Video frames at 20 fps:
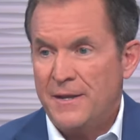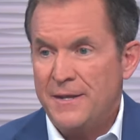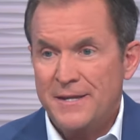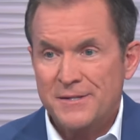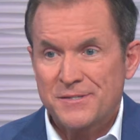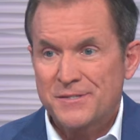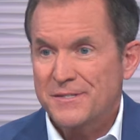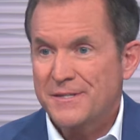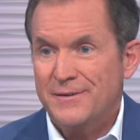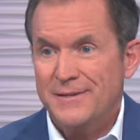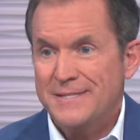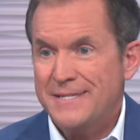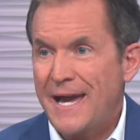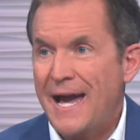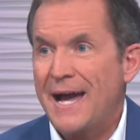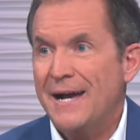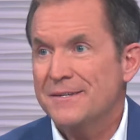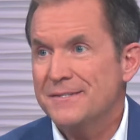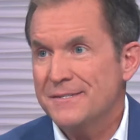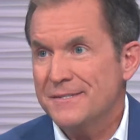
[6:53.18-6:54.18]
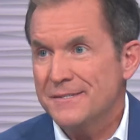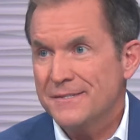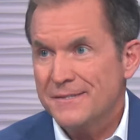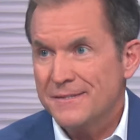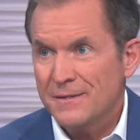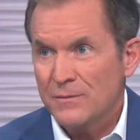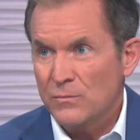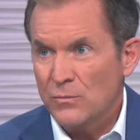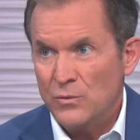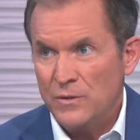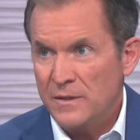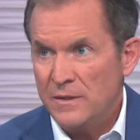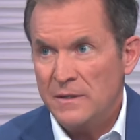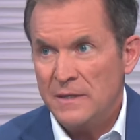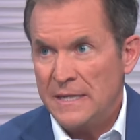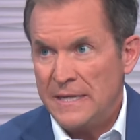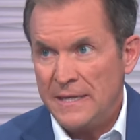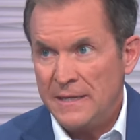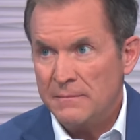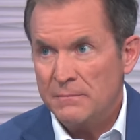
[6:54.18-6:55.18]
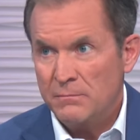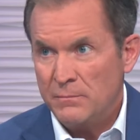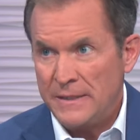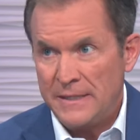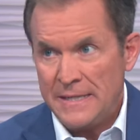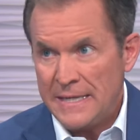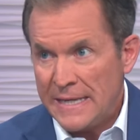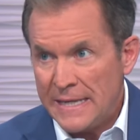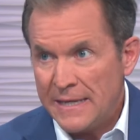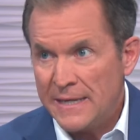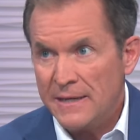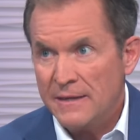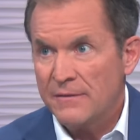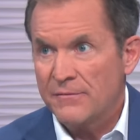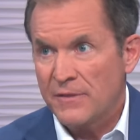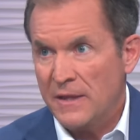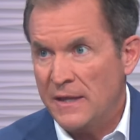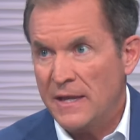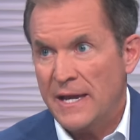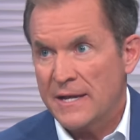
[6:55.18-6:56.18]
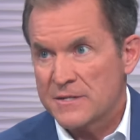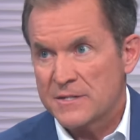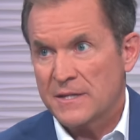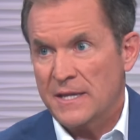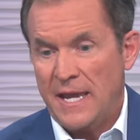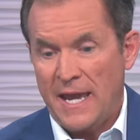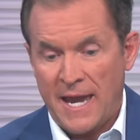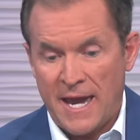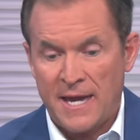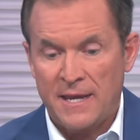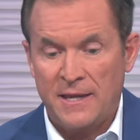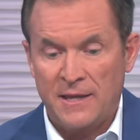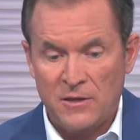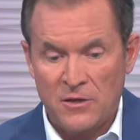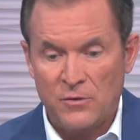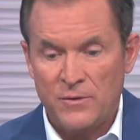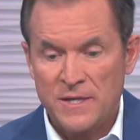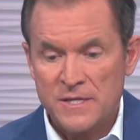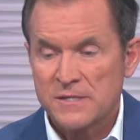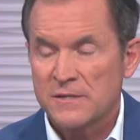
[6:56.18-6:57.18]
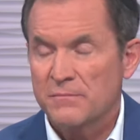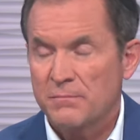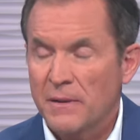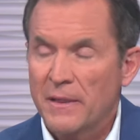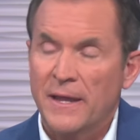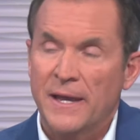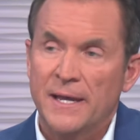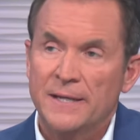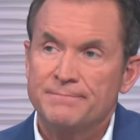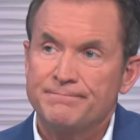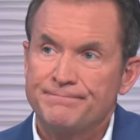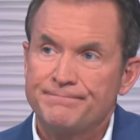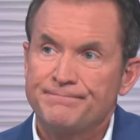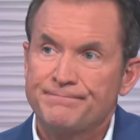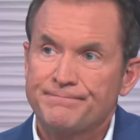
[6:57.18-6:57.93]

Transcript: uh, unnecessary taxes that wouldn't need, be needed if they actually had a cohesive plan.